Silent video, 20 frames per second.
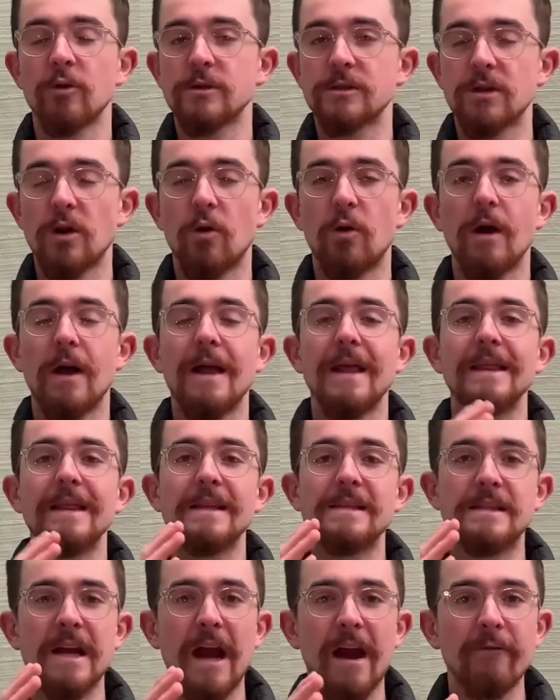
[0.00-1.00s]
So
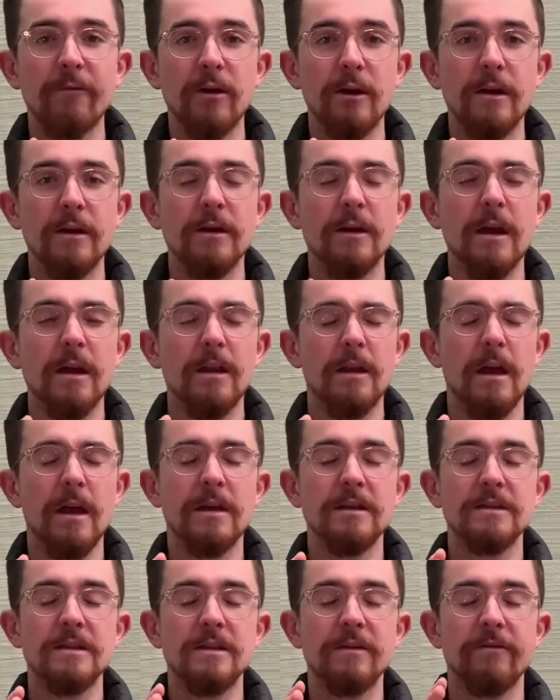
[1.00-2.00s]
let's dive right
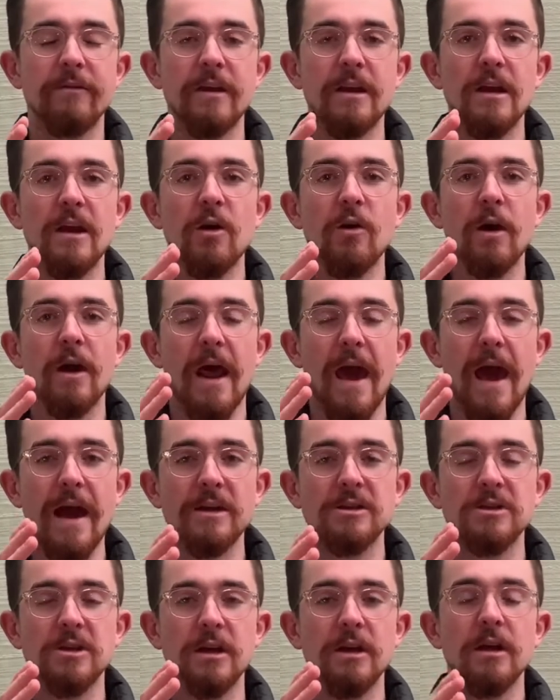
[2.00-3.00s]
into the video and
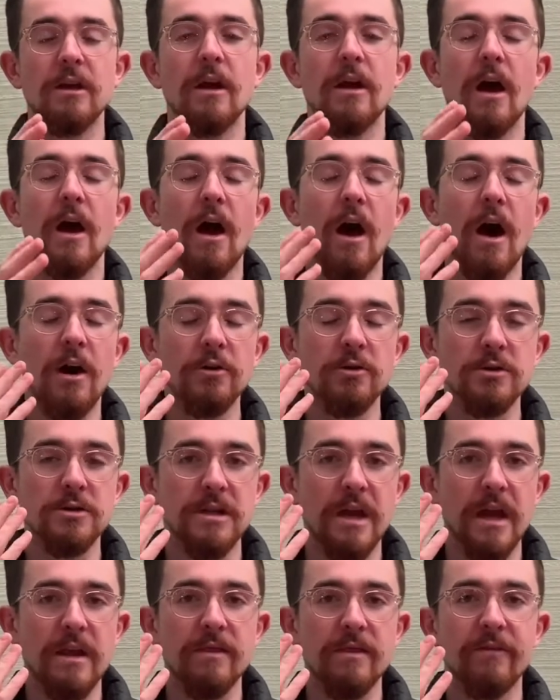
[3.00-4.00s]
actually
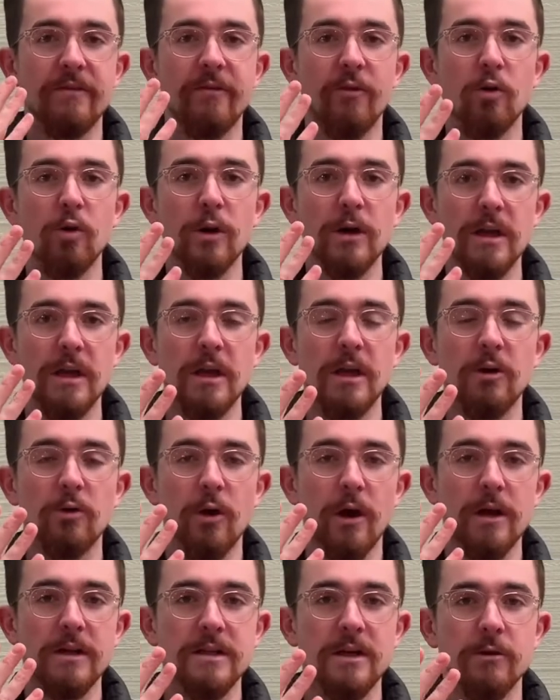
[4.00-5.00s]
understand the 4 key
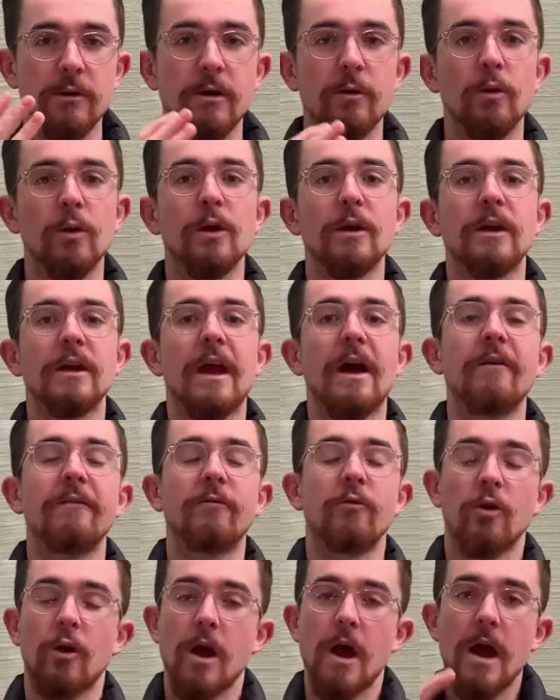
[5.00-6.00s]
criteria we're looking out
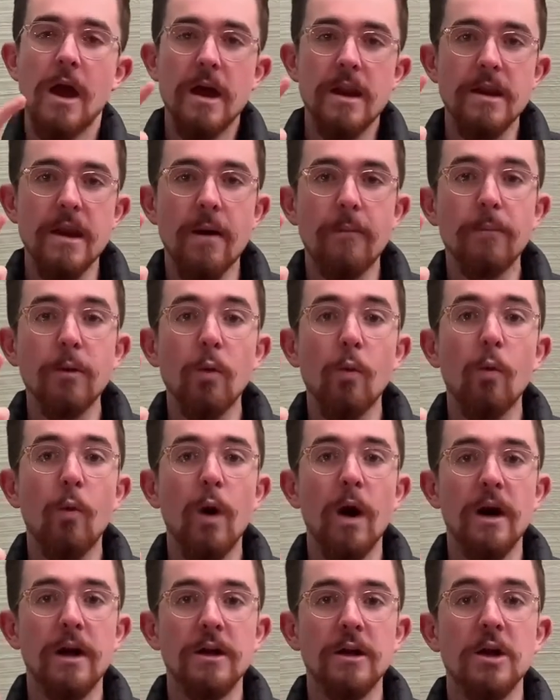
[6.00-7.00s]
for. Number
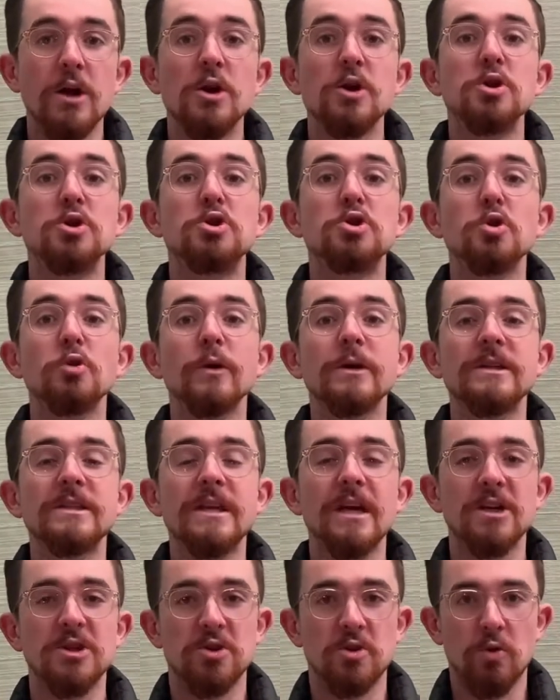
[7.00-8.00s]
1,
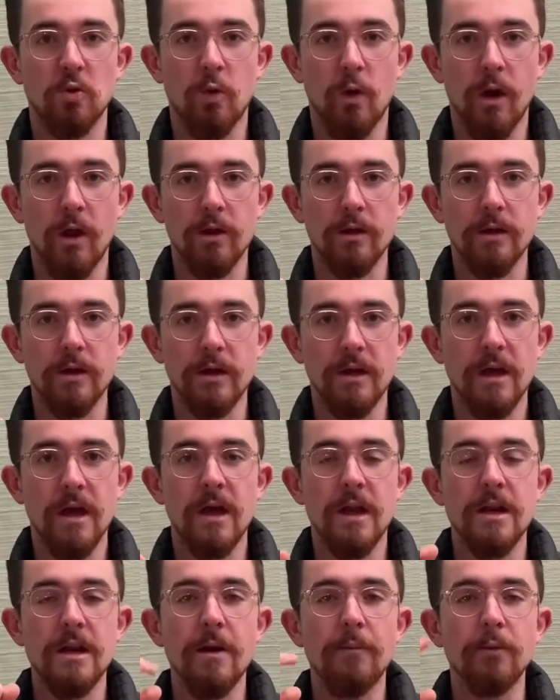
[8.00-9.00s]
jurisdiction quality.
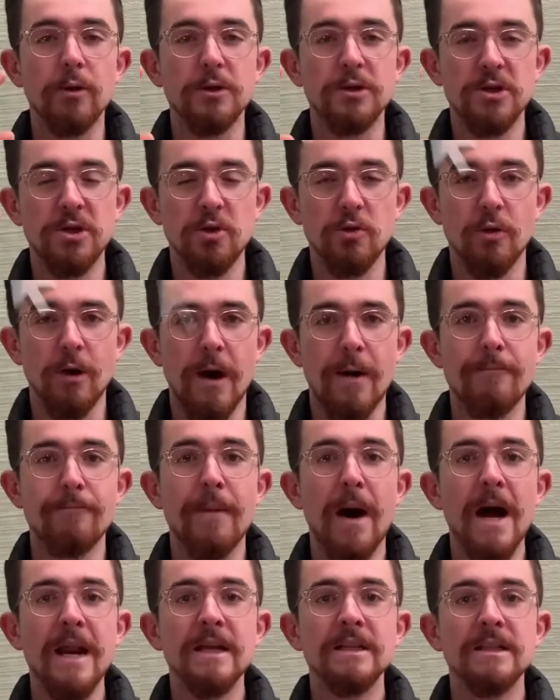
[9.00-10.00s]
Number 2,
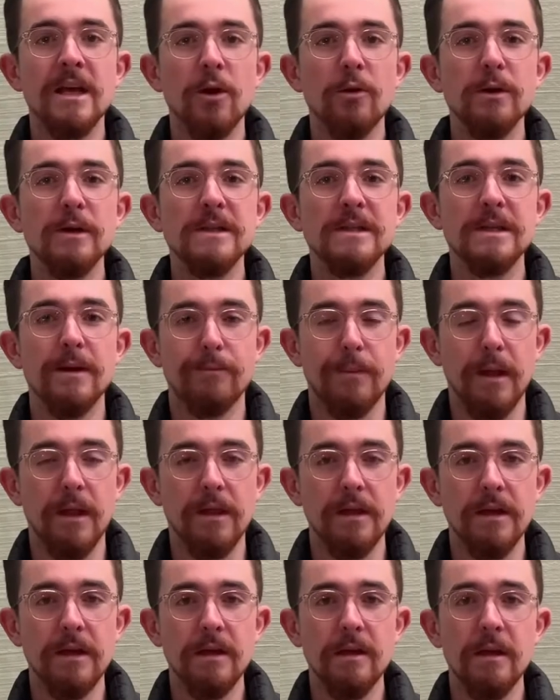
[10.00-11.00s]
monetary
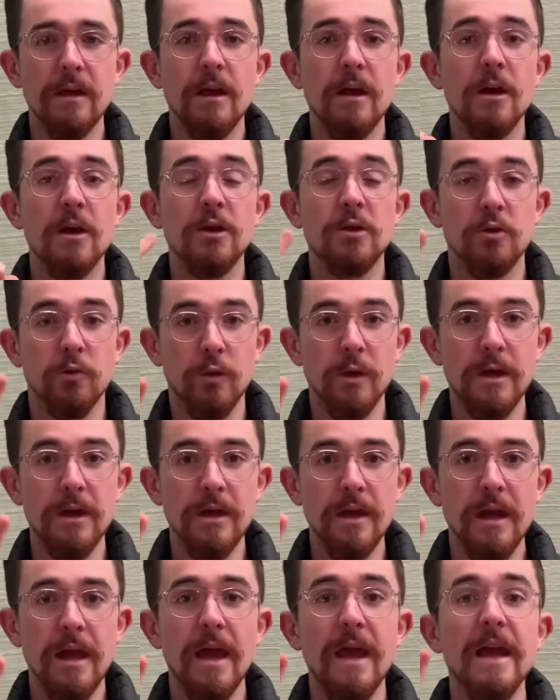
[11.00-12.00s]
stability.
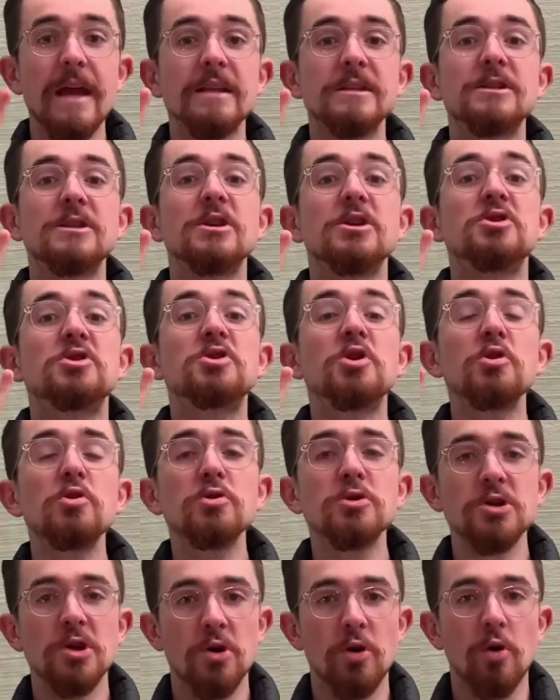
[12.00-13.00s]
3,
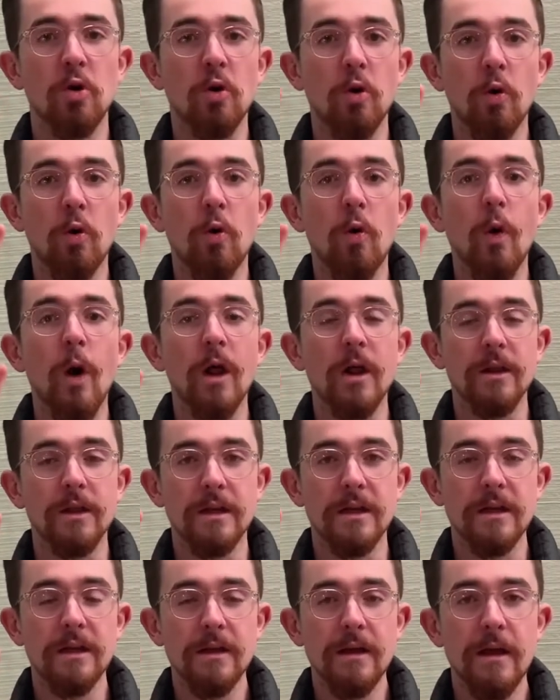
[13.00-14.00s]
institutional
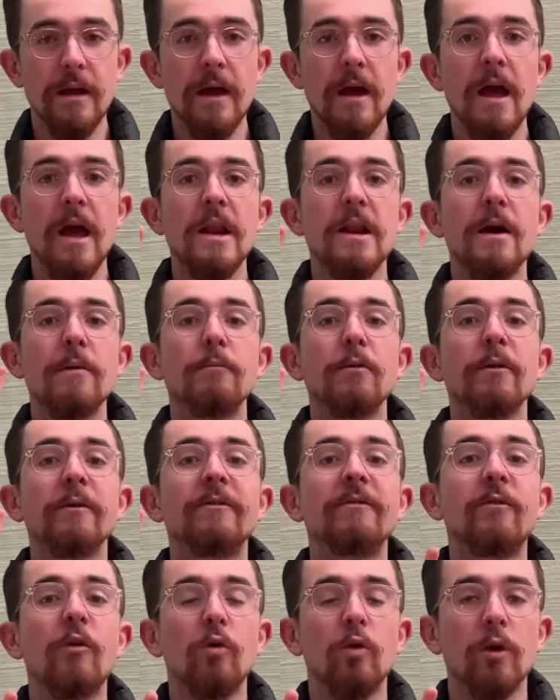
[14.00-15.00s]
quality. Number
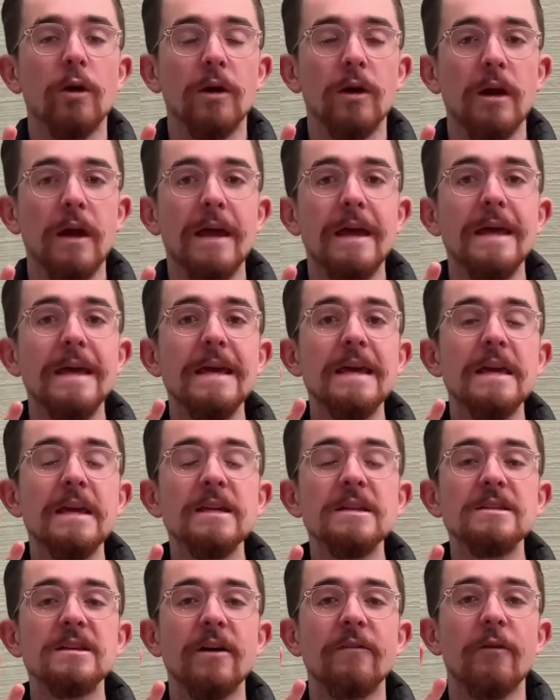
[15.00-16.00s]
4,
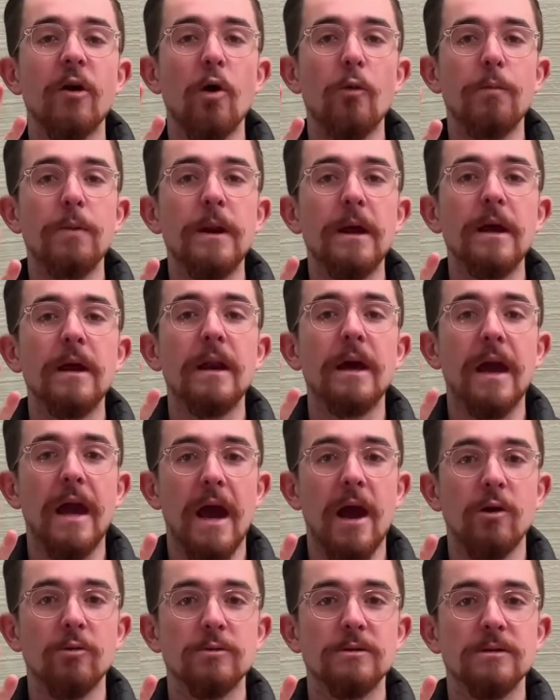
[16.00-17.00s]
ease of opening an
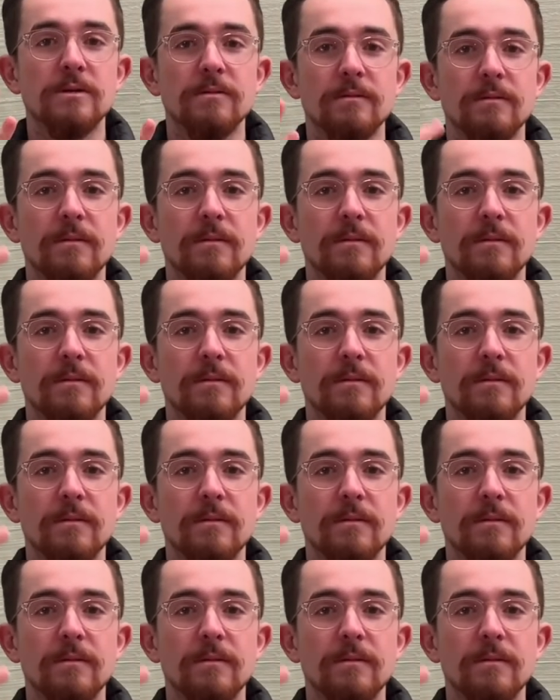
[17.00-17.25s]
account.